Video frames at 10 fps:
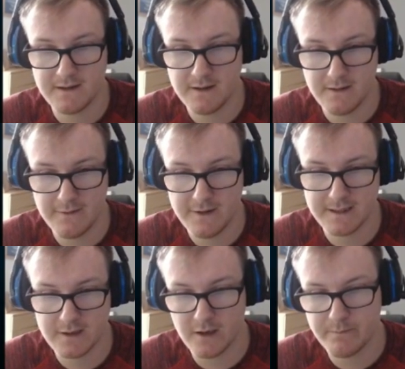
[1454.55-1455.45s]
this
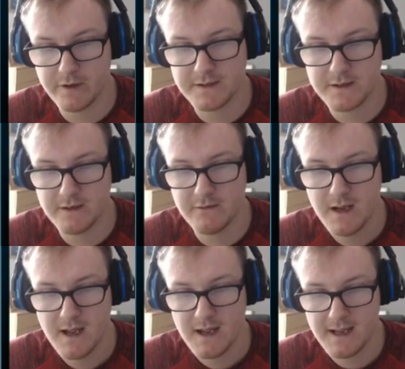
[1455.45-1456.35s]
card points to,
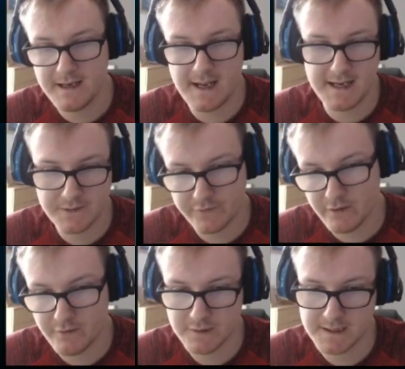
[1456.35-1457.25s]
it gains
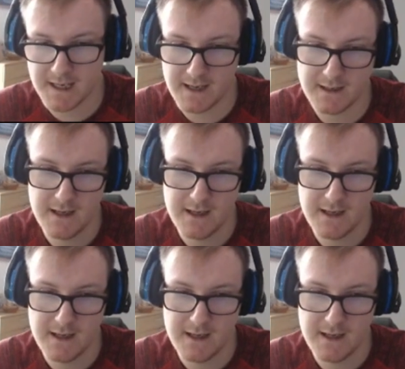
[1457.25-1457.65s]
300 attack.